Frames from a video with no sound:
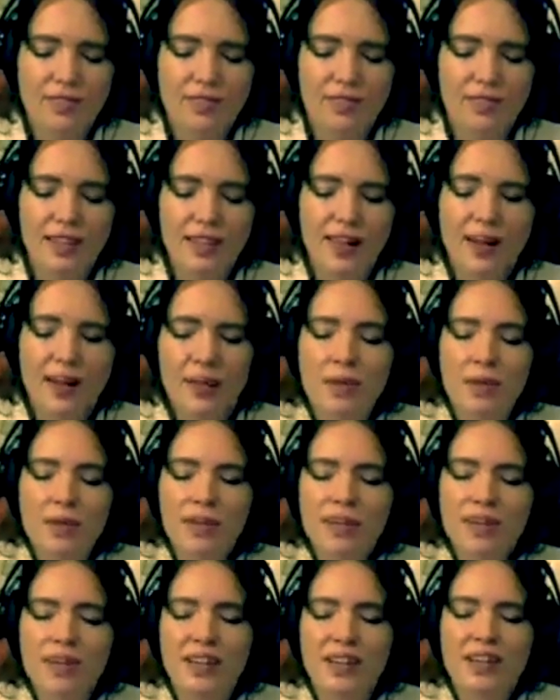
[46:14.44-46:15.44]

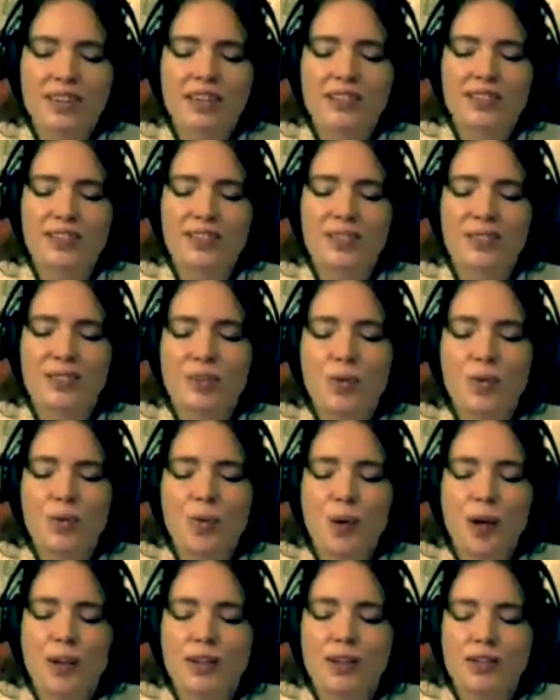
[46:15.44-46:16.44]
Coming into the
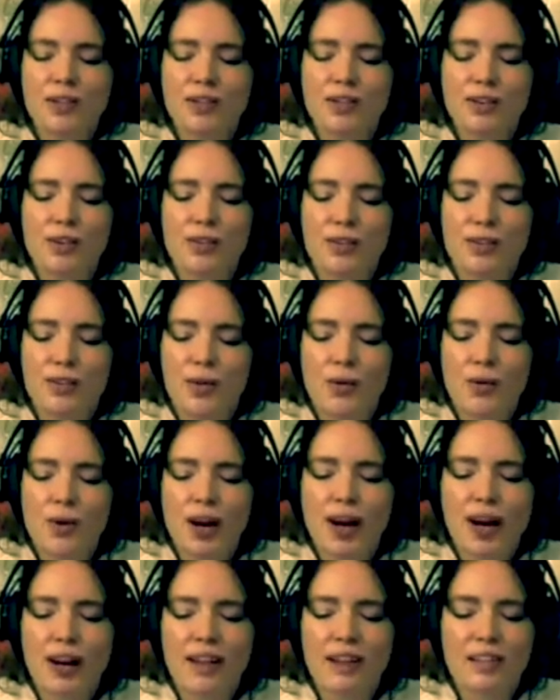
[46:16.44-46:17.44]
wonder of your
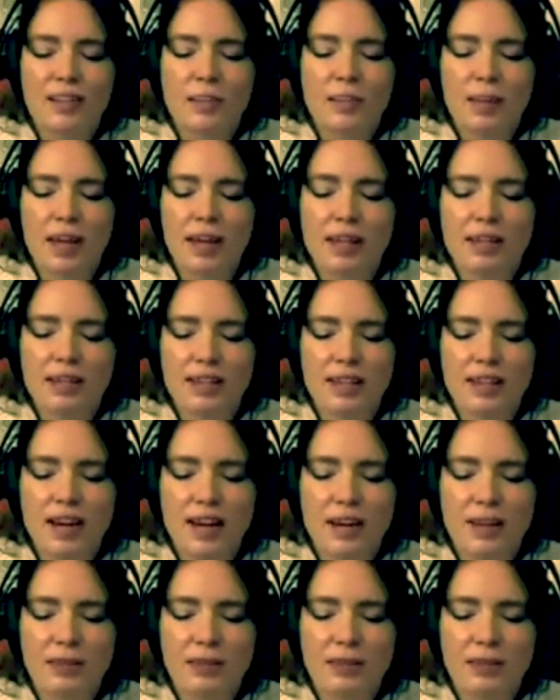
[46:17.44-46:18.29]
heart space now.